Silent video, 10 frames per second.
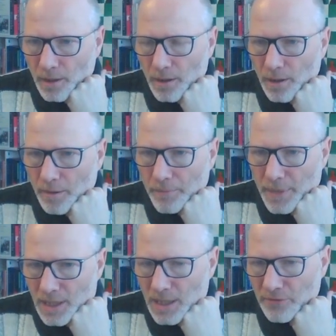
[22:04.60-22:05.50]

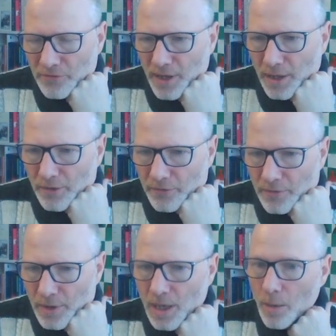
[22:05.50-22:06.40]
e5.
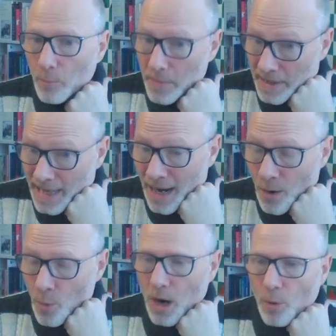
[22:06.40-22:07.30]

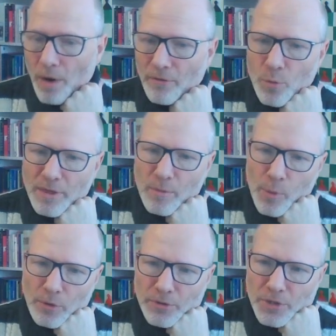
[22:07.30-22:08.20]
Now, however, with the
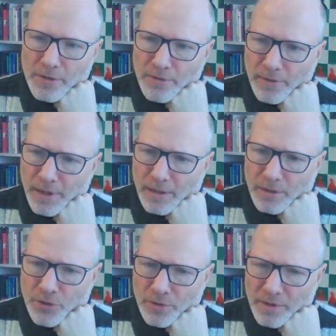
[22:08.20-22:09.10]
pawn on g3,
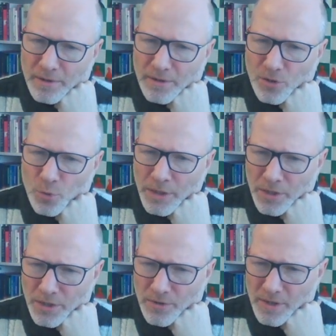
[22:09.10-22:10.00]
Jonathan
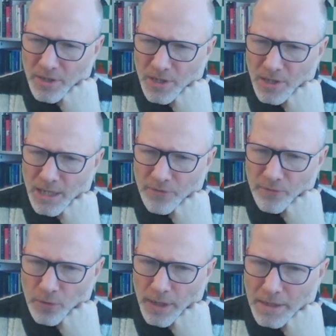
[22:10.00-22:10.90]
switches to this
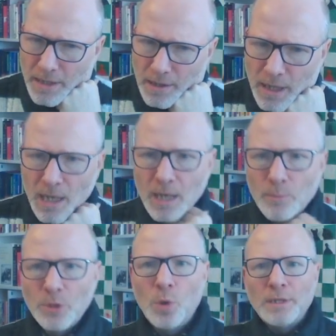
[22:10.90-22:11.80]
h4 idea.
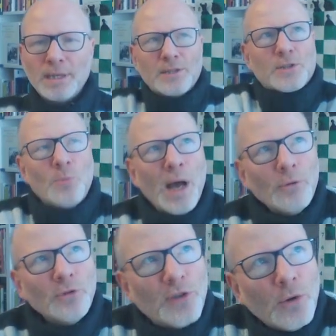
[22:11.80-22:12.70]
But what I
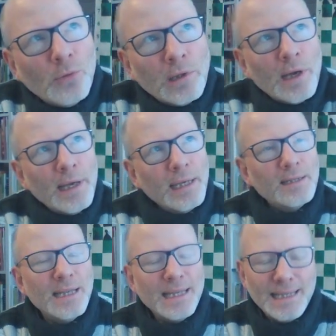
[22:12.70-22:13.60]
somehow don't like
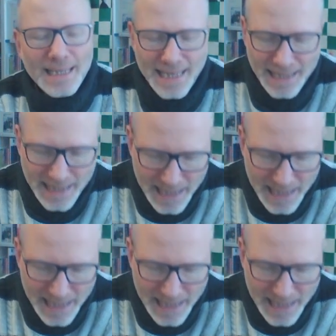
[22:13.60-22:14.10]
is that his